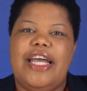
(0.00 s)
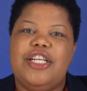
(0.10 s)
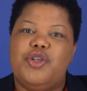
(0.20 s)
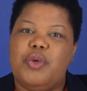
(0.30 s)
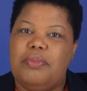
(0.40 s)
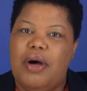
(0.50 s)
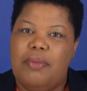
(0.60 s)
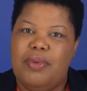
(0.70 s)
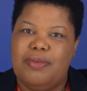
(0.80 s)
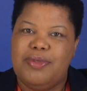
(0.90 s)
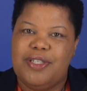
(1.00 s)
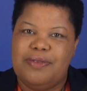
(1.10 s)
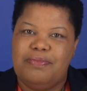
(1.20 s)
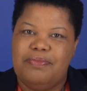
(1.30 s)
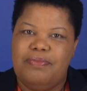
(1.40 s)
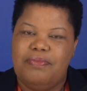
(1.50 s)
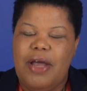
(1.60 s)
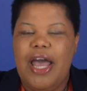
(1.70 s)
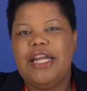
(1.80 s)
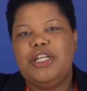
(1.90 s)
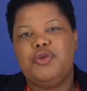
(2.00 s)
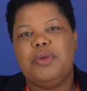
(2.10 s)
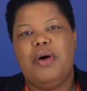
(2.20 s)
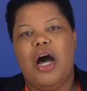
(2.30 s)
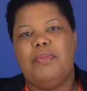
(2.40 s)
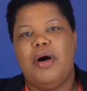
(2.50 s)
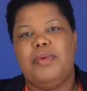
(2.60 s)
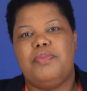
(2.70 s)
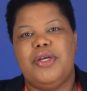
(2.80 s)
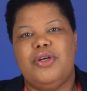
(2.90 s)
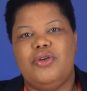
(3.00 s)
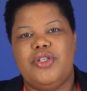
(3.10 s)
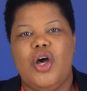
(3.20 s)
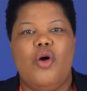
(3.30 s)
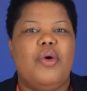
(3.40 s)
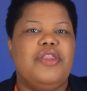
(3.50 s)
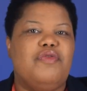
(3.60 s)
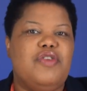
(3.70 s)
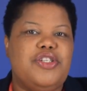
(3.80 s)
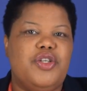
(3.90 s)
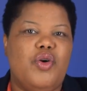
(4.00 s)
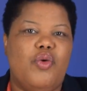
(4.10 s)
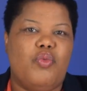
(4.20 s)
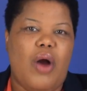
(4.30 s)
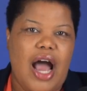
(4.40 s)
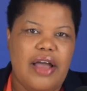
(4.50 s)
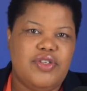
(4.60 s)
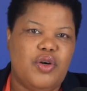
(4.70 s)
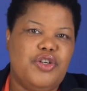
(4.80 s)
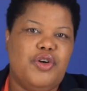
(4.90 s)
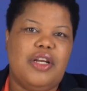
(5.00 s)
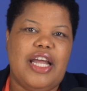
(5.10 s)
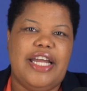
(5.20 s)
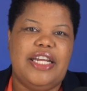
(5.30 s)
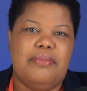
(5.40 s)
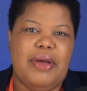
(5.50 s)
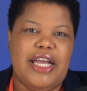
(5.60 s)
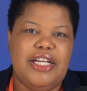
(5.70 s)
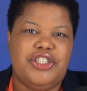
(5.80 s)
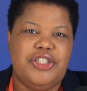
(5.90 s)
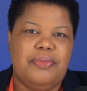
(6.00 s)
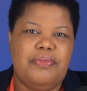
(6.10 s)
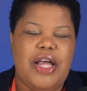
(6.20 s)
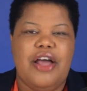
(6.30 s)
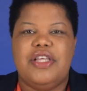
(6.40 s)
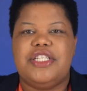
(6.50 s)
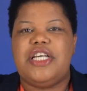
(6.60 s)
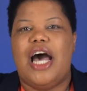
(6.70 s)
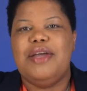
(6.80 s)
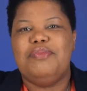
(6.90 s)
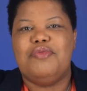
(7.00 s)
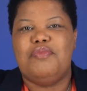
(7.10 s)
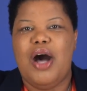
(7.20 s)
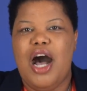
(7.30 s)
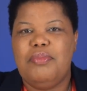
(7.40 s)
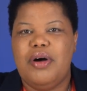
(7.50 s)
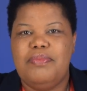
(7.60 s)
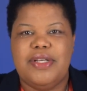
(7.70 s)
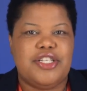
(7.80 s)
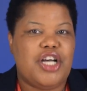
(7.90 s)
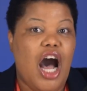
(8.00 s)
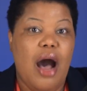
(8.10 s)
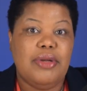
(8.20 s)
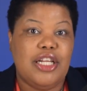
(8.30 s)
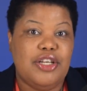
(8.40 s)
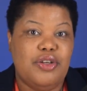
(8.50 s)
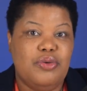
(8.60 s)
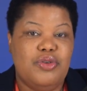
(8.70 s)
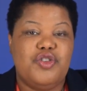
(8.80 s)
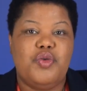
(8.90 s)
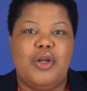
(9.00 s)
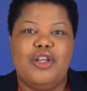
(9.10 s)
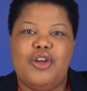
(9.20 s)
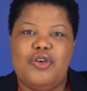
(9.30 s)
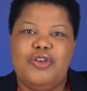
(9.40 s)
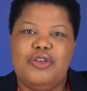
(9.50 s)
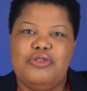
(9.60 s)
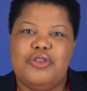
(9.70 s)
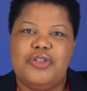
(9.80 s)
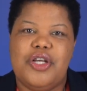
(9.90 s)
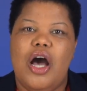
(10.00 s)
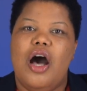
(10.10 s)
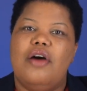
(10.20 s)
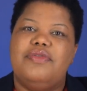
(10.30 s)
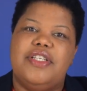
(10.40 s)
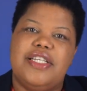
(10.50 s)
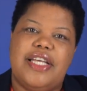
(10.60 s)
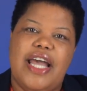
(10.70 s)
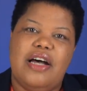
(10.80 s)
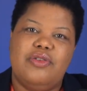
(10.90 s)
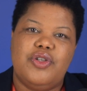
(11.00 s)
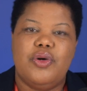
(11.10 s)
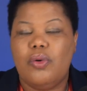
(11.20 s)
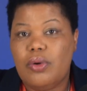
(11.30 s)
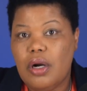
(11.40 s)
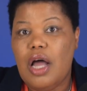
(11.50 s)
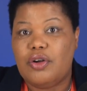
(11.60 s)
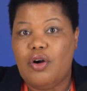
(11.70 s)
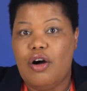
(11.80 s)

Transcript: Entry pop-ups. An entry pop-up appears when the visitor arrives on your landing page. This type of pop-up is commonly used to alert users of discounts or other